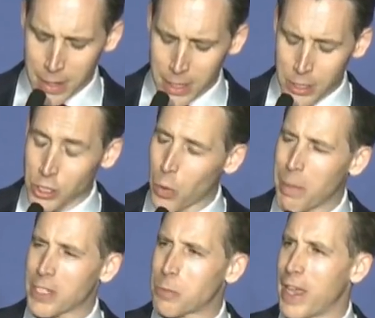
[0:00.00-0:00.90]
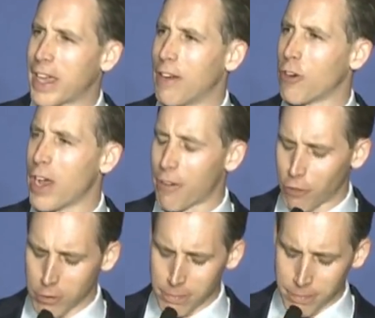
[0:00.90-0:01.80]
So we must make every
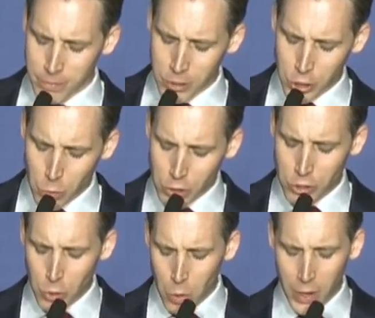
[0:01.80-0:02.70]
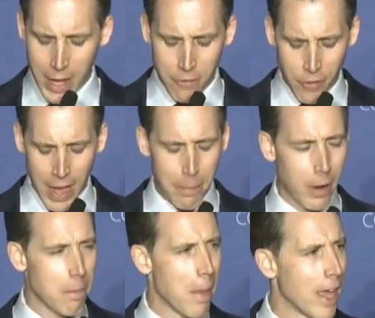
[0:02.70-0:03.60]
effort to restore a
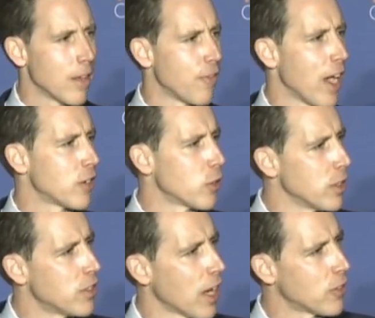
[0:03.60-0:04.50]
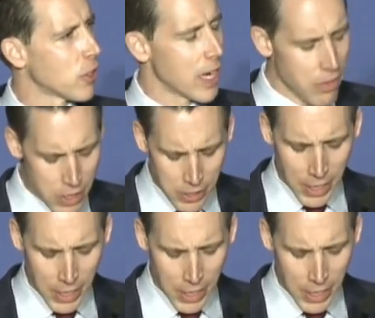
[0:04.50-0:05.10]
vibrant manufacturing sector in this